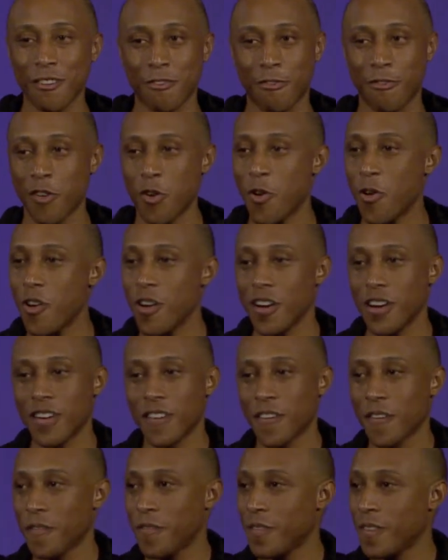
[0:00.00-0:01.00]
for
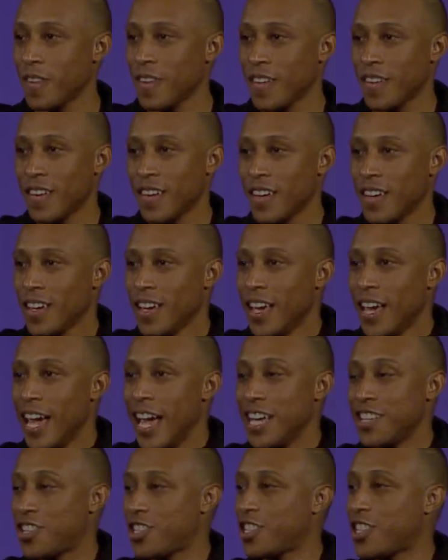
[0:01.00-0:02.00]

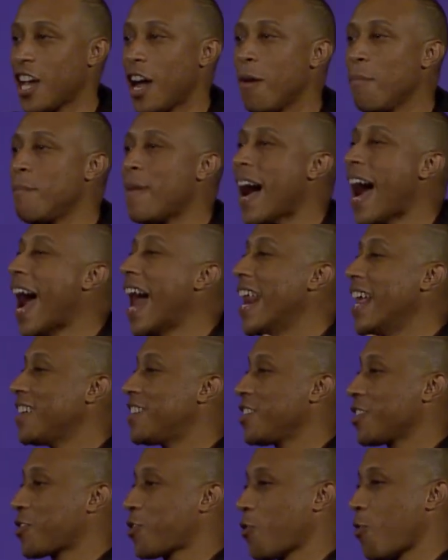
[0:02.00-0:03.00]
is somebody
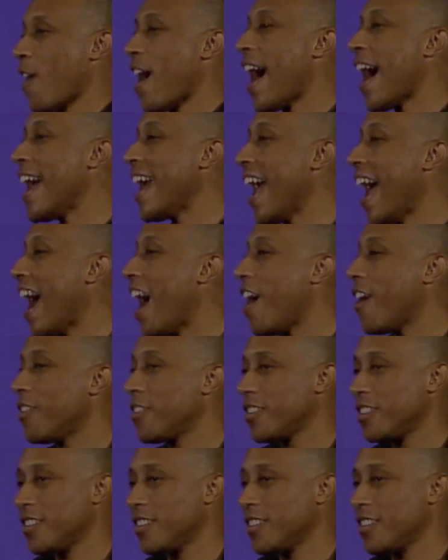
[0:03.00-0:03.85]
to cry out,